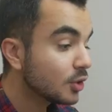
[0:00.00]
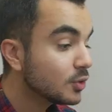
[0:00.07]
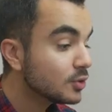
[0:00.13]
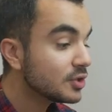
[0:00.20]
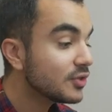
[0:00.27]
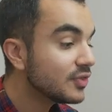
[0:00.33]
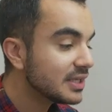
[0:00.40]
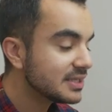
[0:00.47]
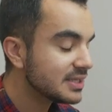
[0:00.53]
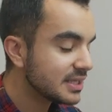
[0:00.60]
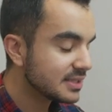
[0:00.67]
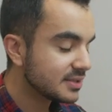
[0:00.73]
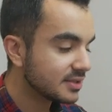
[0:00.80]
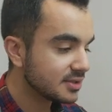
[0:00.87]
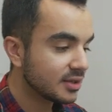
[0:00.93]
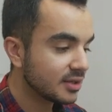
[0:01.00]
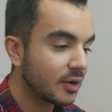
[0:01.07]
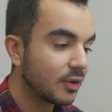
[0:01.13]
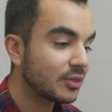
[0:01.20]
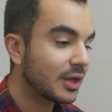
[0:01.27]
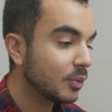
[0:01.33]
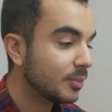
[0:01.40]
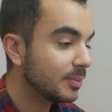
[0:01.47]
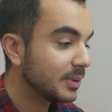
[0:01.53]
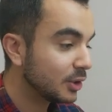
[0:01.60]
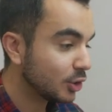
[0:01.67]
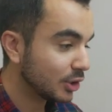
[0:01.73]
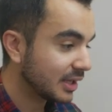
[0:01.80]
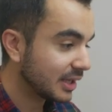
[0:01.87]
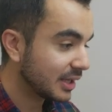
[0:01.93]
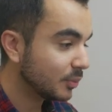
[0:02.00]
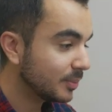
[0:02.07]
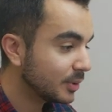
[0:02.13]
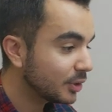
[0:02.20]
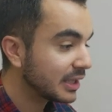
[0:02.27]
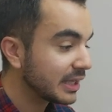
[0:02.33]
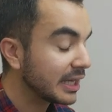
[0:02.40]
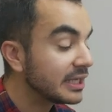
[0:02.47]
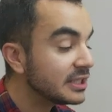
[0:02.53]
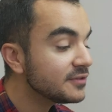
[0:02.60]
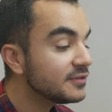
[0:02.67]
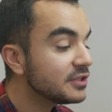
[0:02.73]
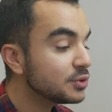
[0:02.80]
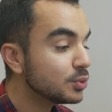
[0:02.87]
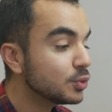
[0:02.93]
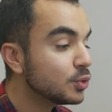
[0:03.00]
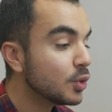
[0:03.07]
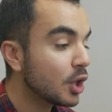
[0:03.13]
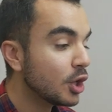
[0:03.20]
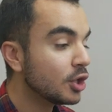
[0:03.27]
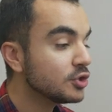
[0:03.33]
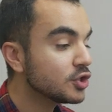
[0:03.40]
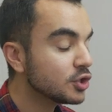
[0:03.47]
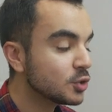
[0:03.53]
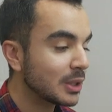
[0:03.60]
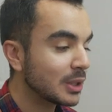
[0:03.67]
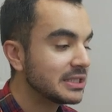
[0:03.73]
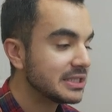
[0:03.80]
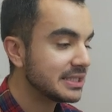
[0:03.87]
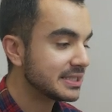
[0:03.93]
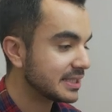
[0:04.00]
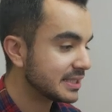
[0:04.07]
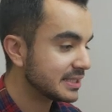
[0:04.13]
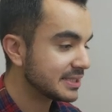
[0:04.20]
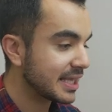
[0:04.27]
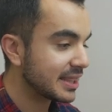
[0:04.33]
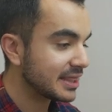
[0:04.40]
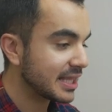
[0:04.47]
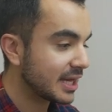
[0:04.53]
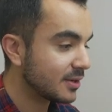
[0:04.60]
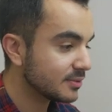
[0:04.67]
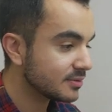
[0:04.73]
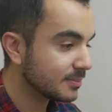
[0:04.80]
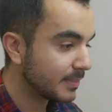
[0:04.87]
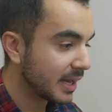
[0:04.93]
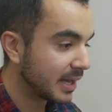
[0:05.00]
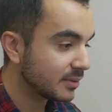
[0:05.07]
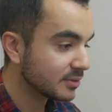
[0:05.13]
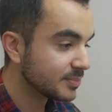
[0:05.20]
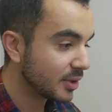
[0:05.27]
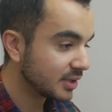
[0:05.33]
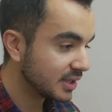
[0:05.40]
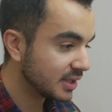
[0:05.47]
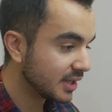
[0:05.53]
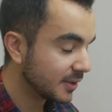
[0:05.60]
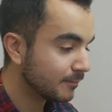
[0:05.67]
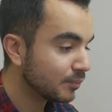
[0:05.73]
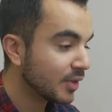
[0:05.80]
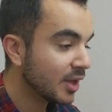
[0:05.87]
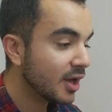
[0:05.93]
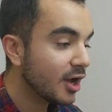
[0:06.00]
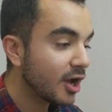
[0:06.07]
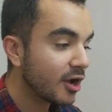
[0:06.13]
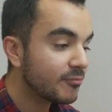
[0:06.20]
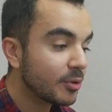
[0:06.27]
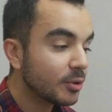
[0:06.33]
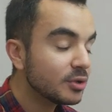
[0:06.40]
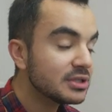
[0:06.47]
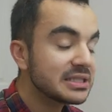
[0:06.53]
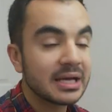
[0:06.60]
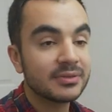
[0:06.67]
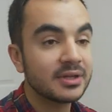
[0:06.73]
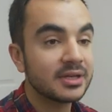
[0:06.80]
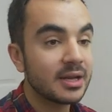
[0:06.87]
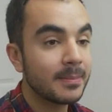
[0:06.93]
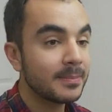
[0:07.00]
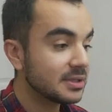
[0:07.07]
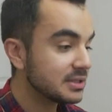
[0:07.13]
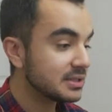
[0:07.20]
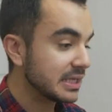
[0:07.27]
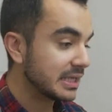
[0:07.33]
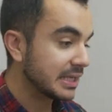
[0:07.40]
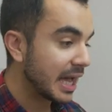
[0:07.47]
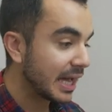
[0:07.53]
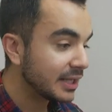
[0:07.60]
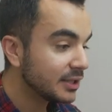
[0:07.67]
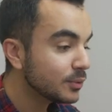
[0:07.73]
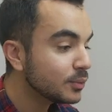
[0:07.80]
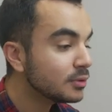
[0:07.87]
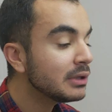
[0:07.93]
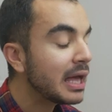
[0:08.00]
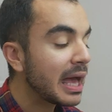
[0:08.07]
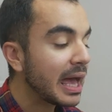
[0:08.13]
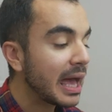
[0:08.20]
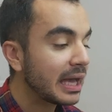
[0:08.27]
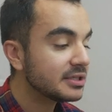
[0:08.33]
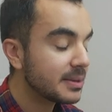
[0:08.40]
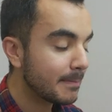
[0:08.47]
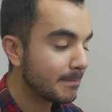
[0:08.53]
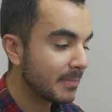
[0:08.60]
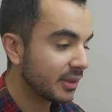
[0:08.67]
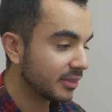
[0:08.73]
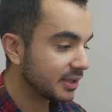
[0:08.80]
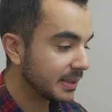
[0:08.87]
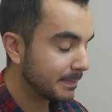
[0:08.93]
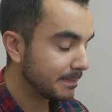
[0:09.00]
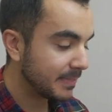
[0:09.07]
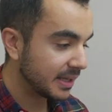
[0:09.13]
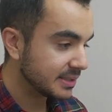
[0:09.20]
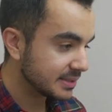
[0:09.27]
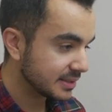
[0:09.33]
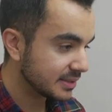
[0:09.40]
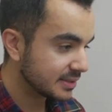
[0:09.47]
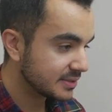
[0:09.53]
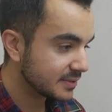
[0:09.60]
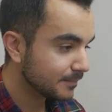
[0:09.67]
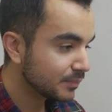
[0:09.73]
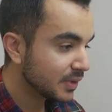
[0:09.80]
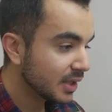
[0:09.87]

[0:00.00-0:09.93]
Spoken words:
Cool, so this is the scenario that we'll be looking at. We'll be looking at an individual who earns £26,000 per year. I've broken down the numbers in annual and monthly basis.